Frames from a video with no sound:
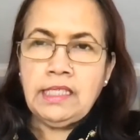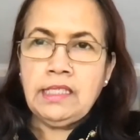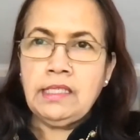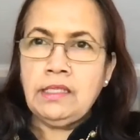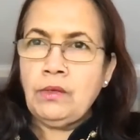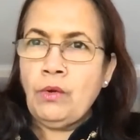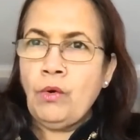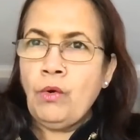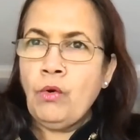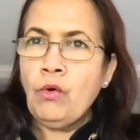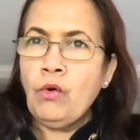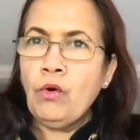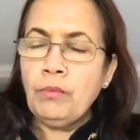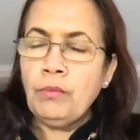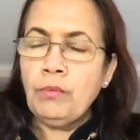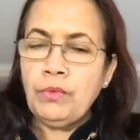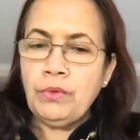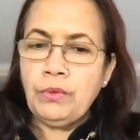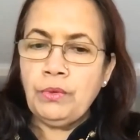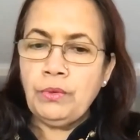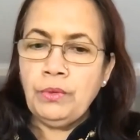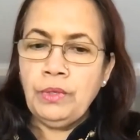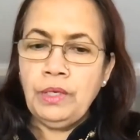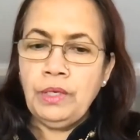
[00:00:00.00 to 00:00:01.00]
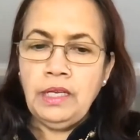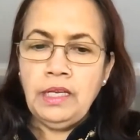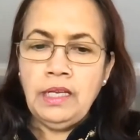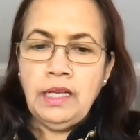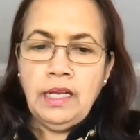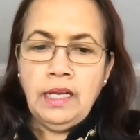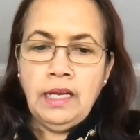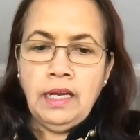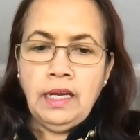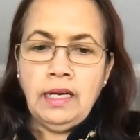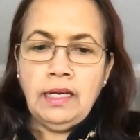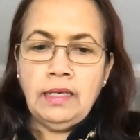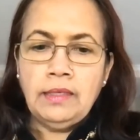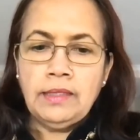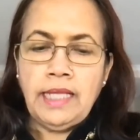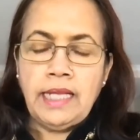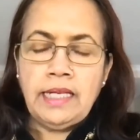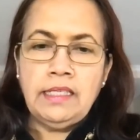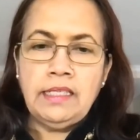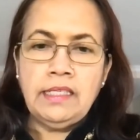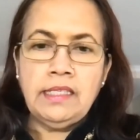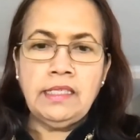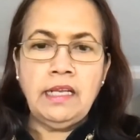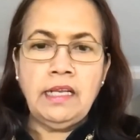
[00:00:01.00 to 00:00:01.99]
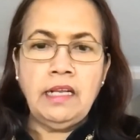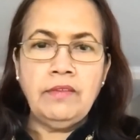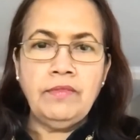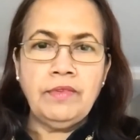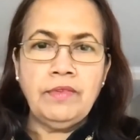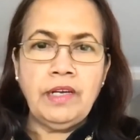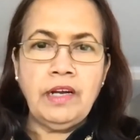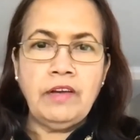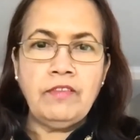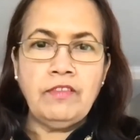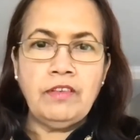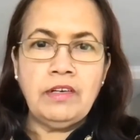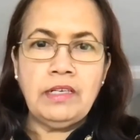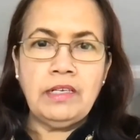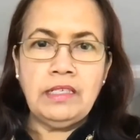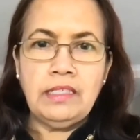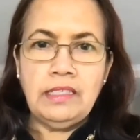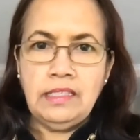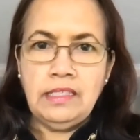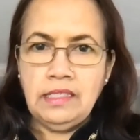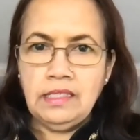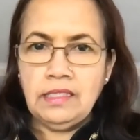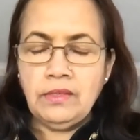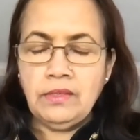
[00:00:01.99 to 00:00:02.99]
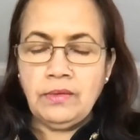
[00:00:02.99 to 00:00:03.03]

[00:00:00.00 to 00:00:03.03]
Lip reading: home rule, that is self-governance,